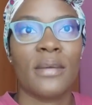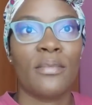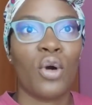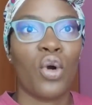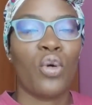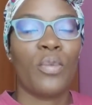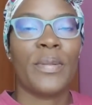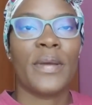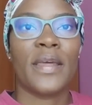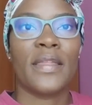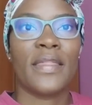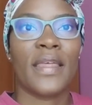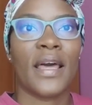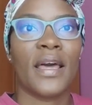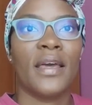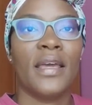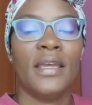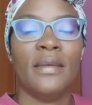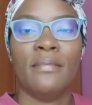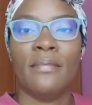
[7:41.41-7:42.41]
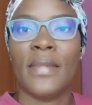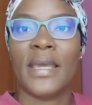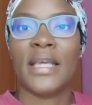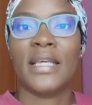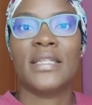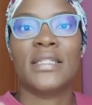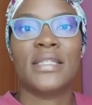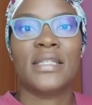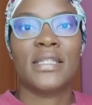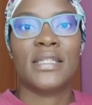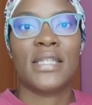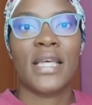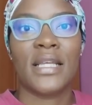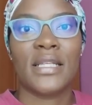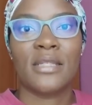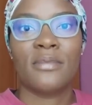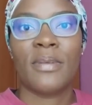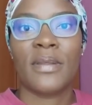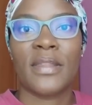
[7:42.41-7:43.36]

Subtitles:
I'm hoping that it makes sense.